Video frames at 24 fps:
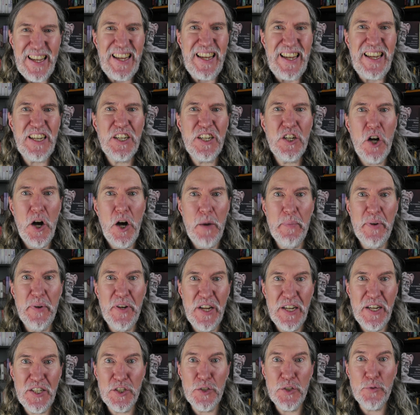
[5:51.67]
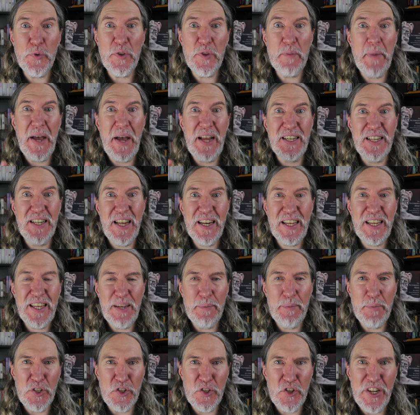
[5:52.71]
in combination with magnetic
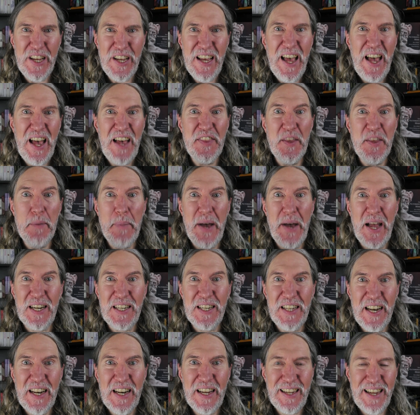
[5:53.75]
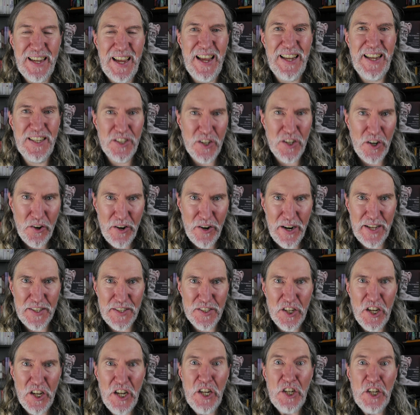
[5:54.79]
imagery and the magnetic S R
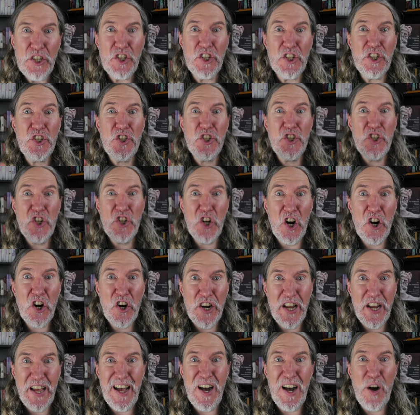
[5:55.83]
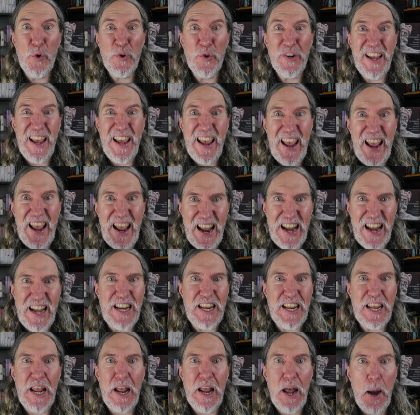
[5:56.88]
S to chart out
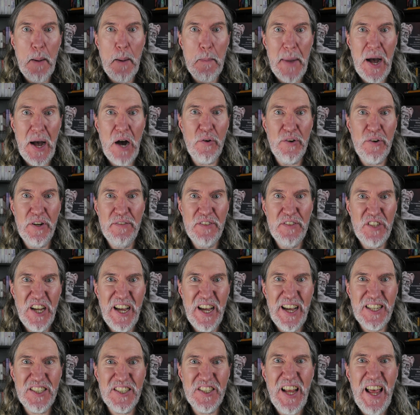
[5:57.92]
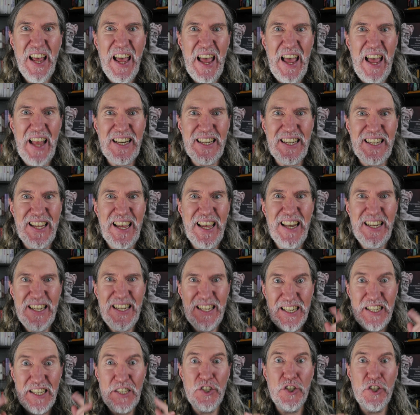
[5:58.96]
any amount of text and get it
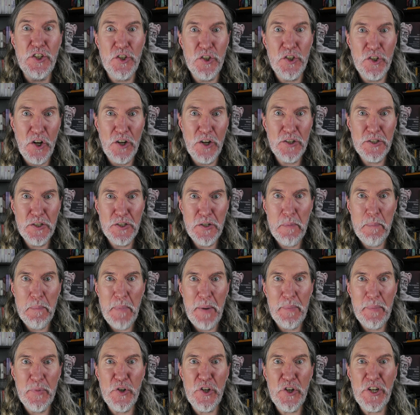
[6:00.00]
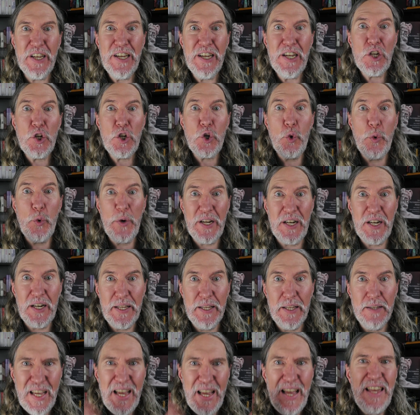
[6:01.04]
into your long-term memory quickly.
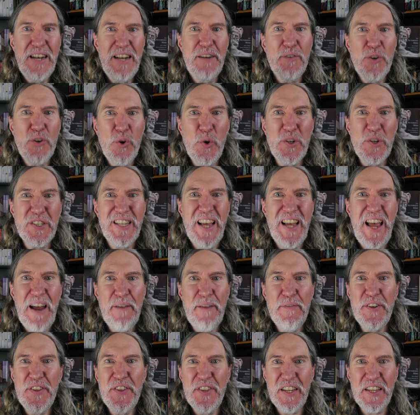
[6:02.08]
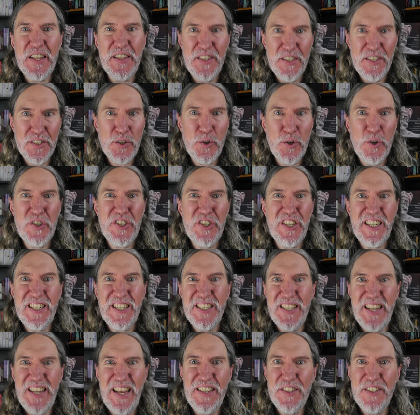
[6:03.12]
And of course, everything in this course
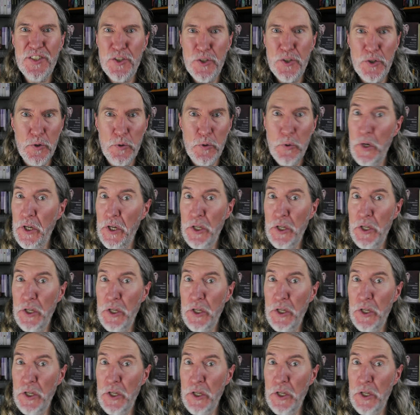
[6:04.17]
extends to,